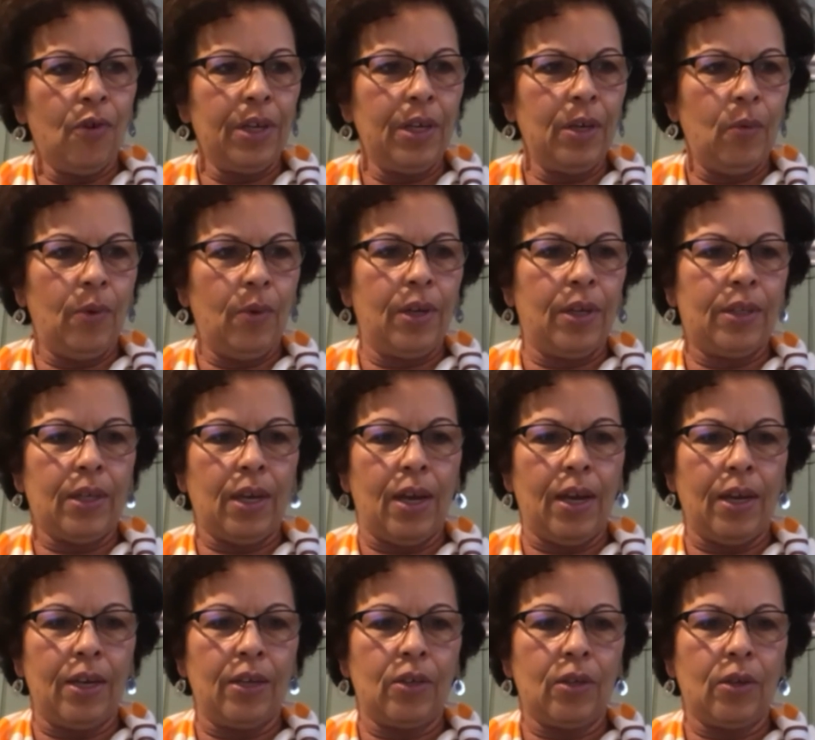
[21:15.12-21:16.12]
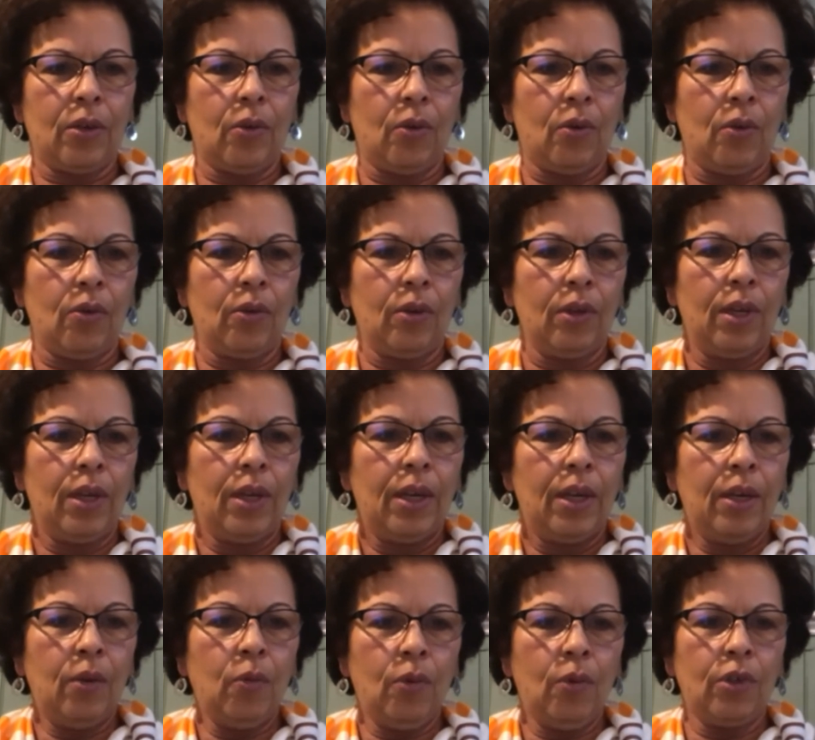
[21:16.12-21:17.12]
he went into high school,
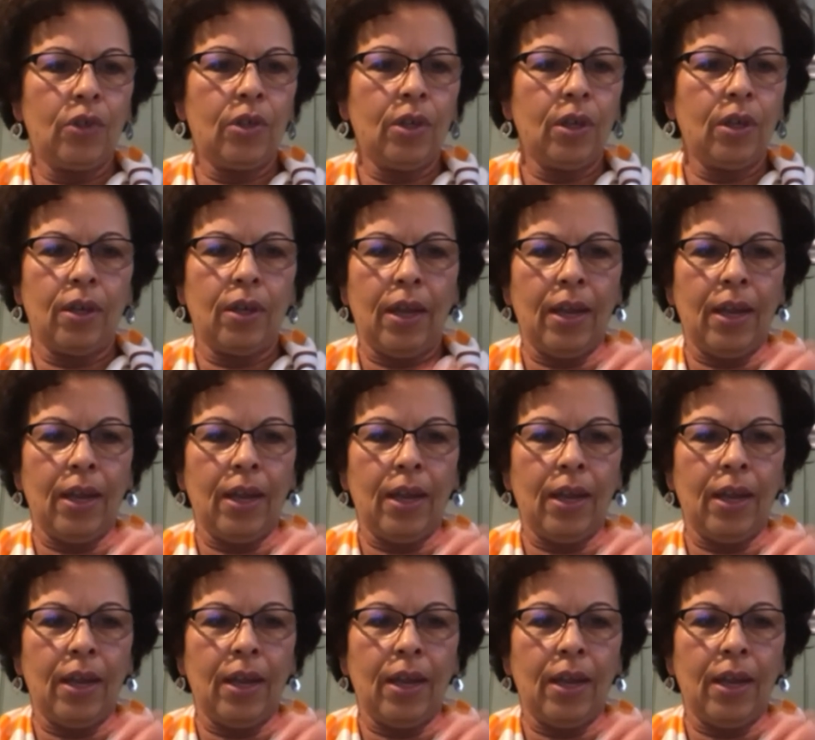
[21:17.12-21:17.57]
it was